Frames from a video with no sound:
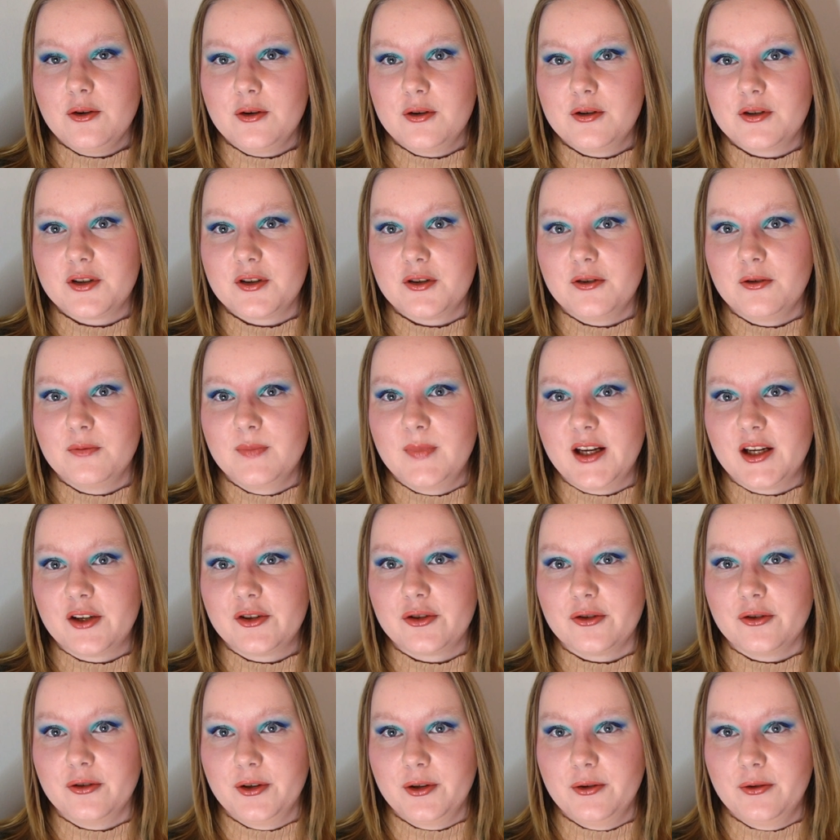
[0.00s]
so make
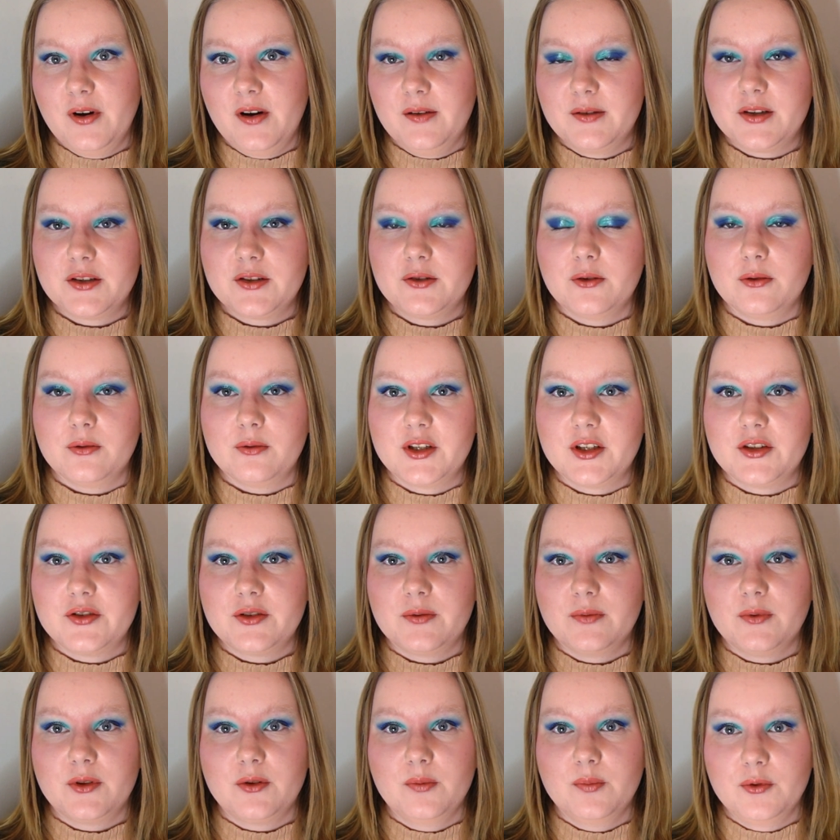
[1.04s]
sure you have a storage
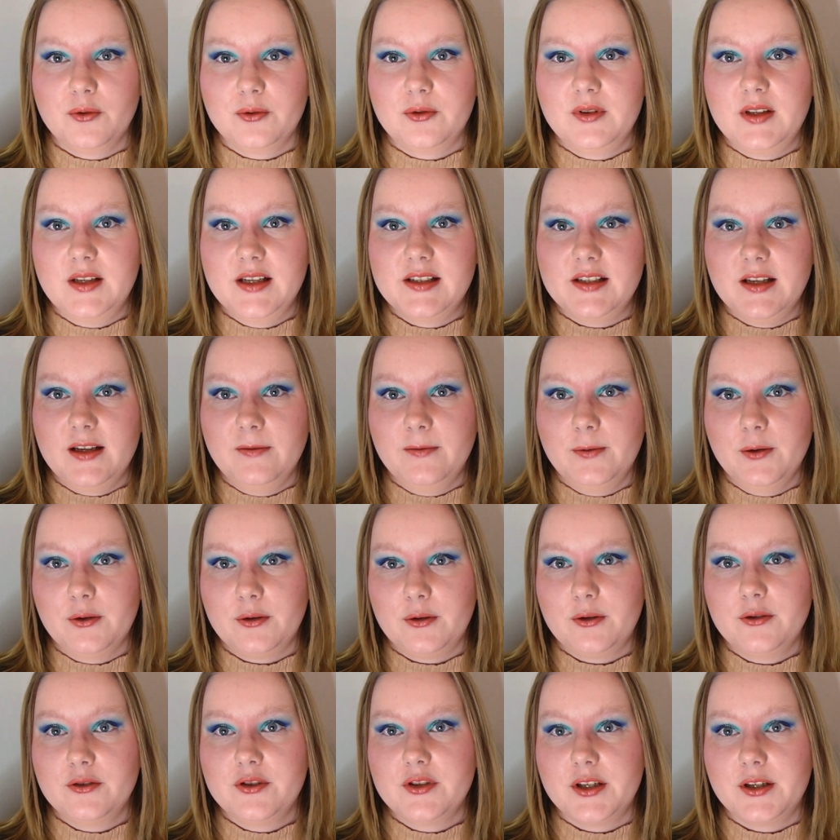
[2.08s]
to put these if you're
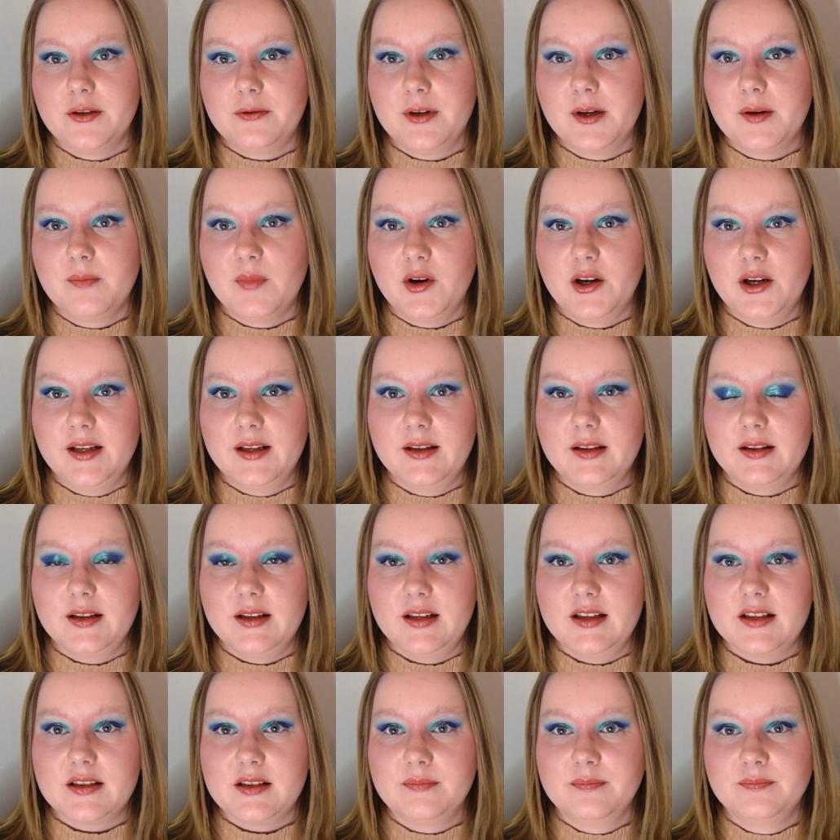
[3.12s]
considering buying
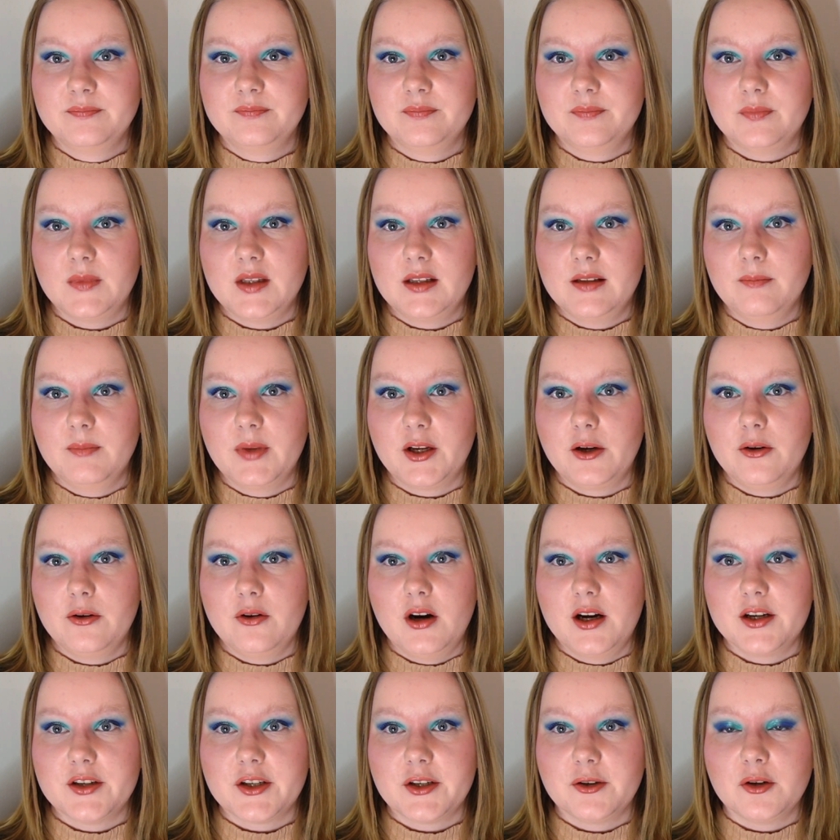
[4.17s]
these bigger
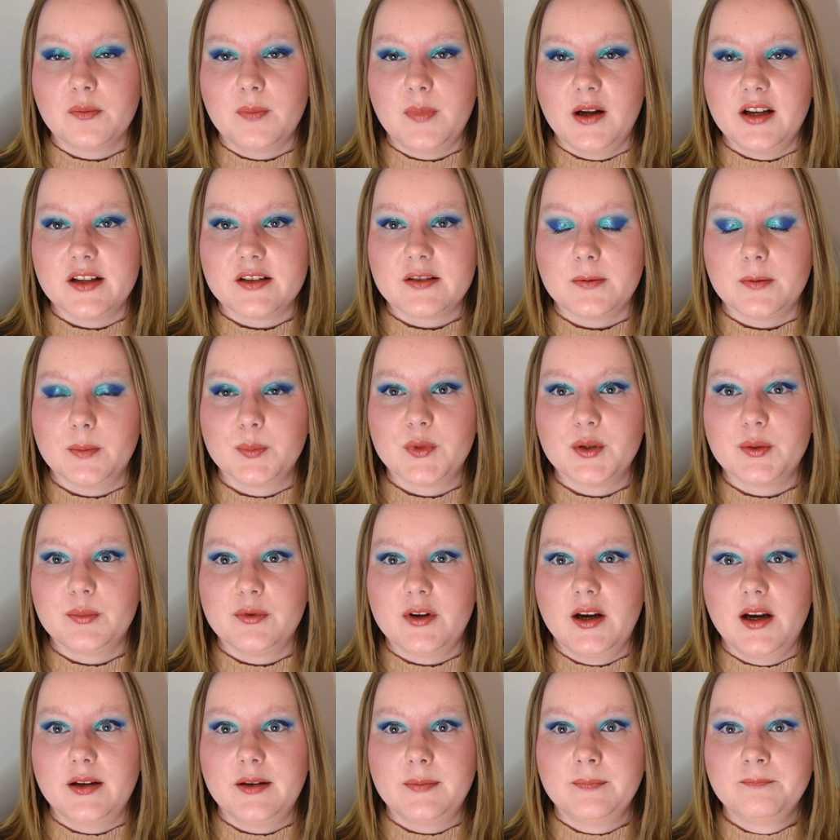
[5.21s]
eyeshadow palettes from the
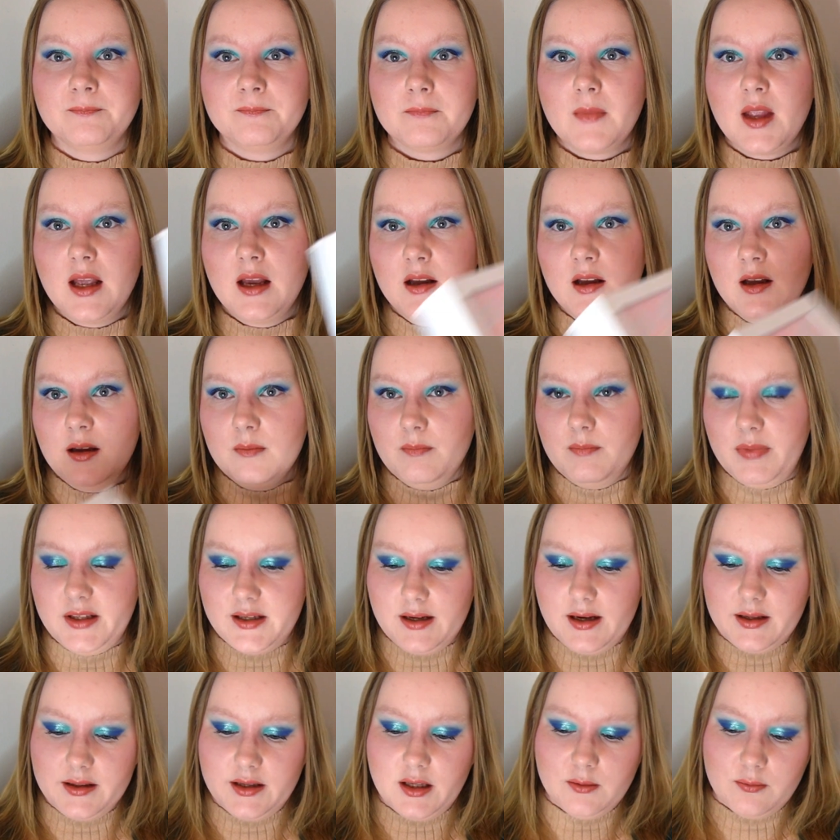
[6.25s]
brand. But
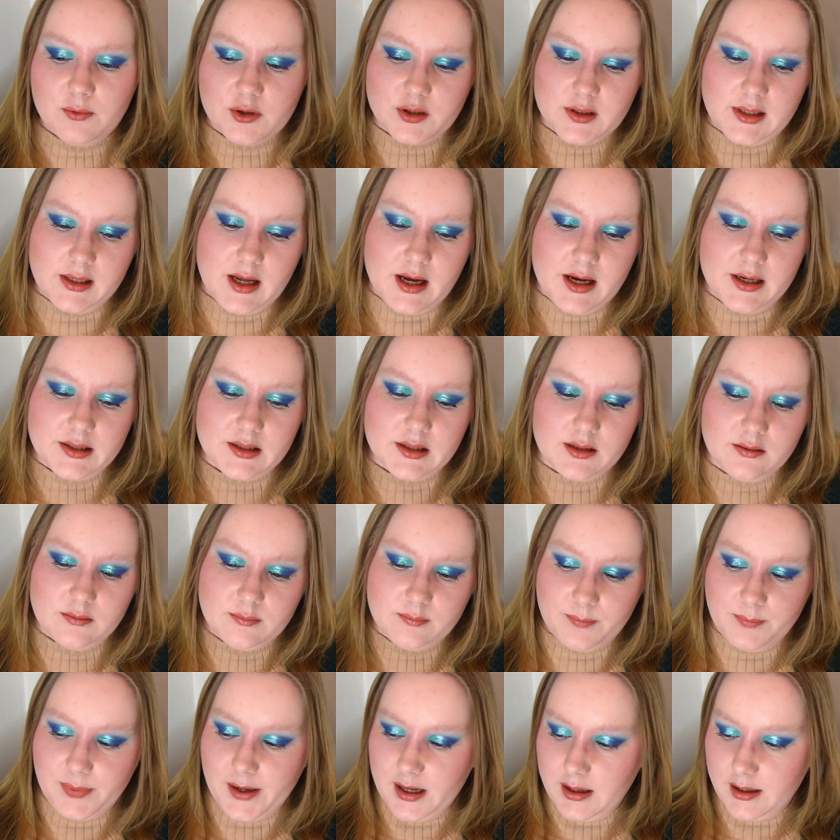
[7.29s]
yeah, that was the last
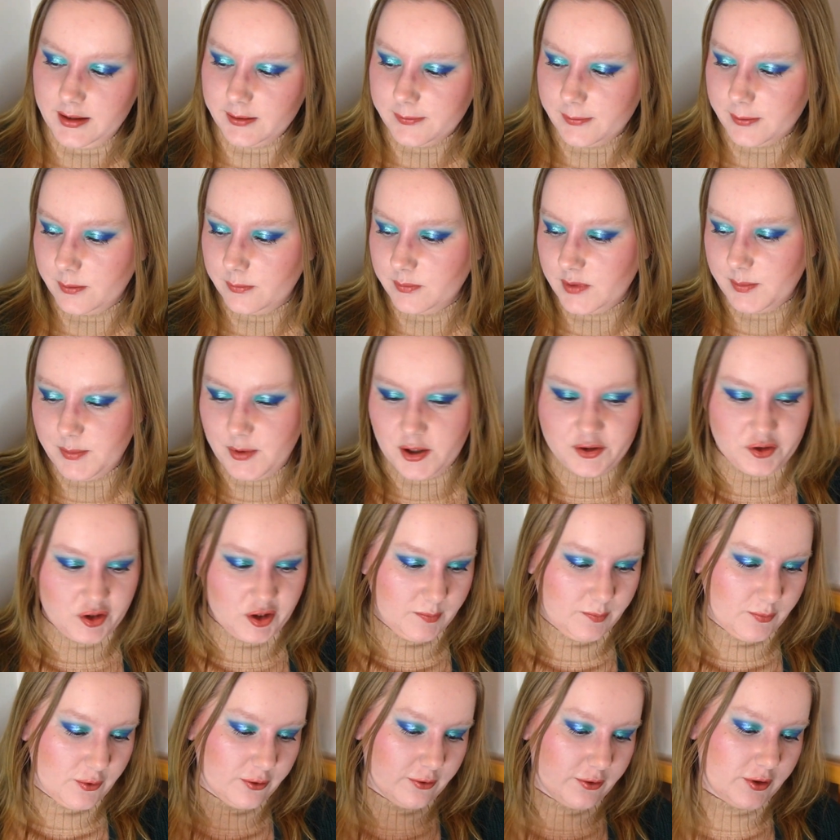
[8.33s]
palette from the
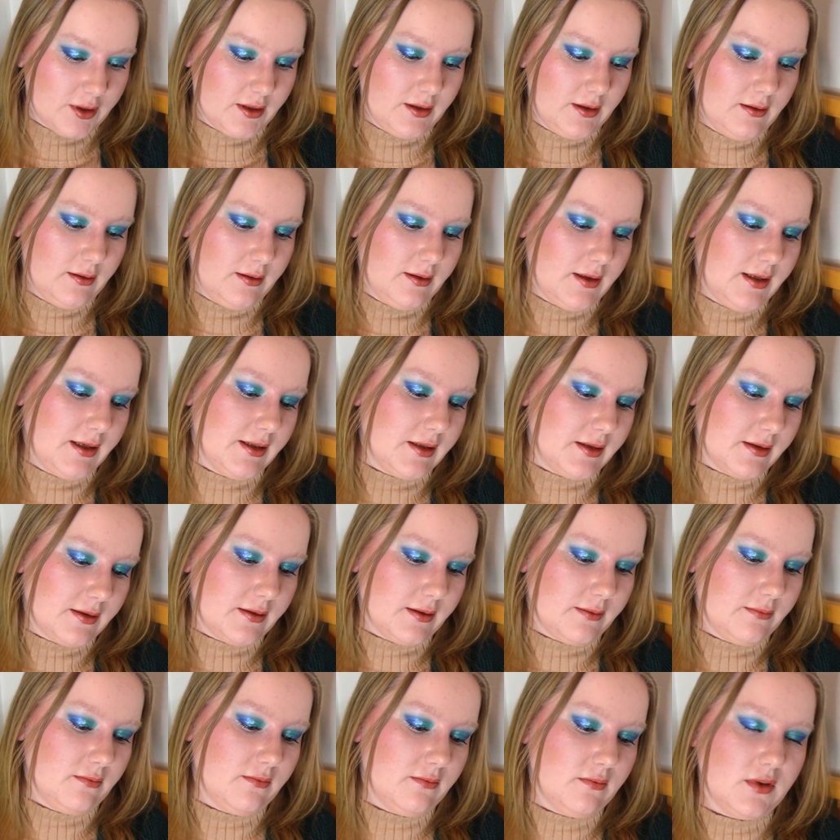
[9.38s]
budget box, and as,
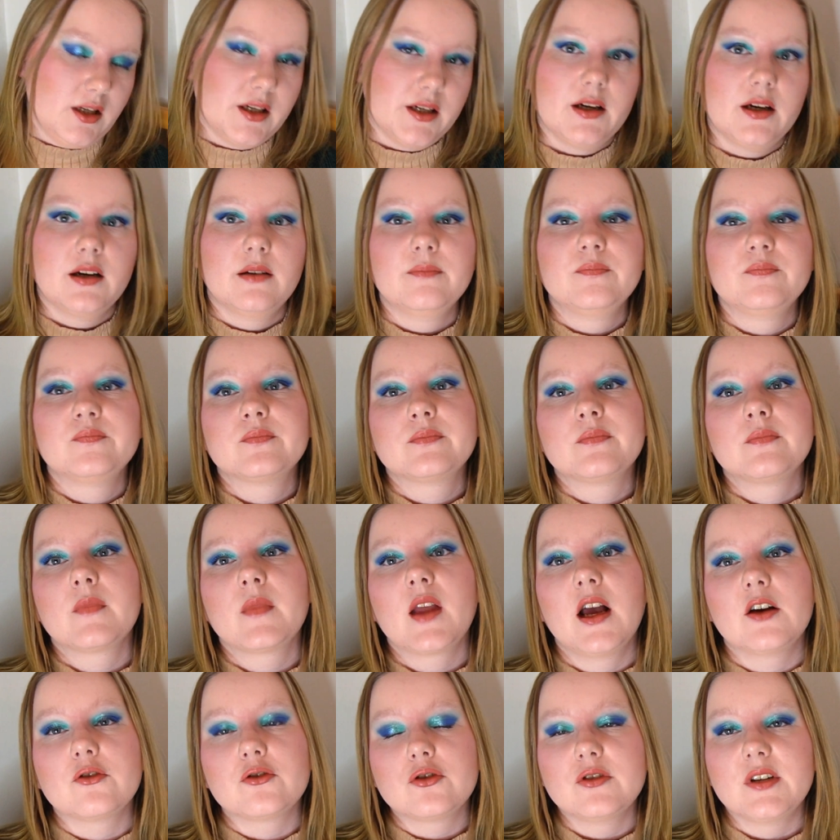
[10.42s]

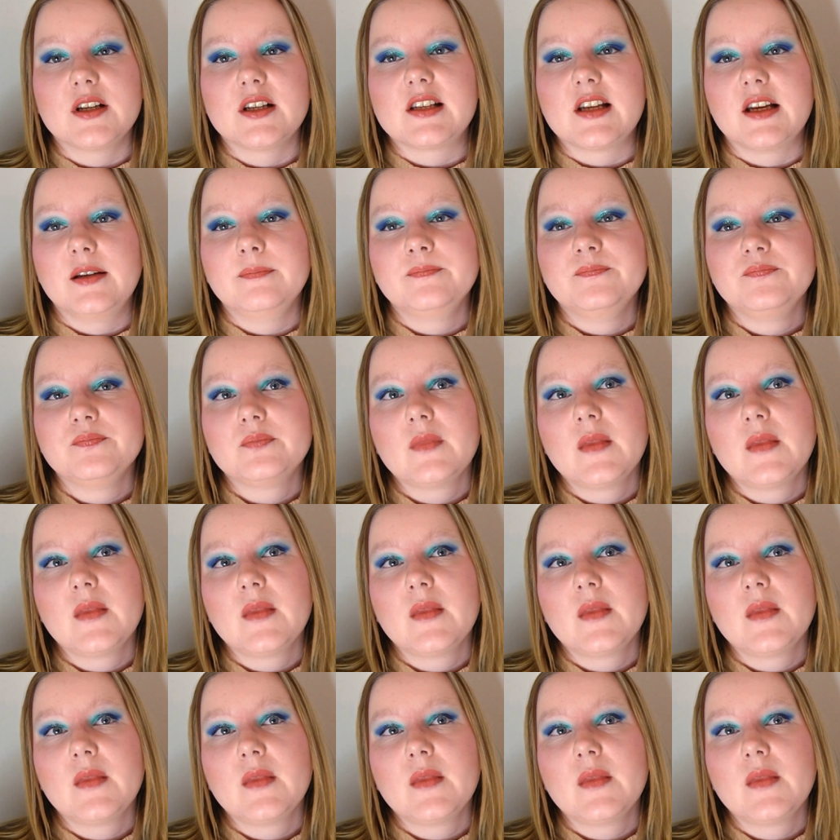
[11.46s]
how should I say,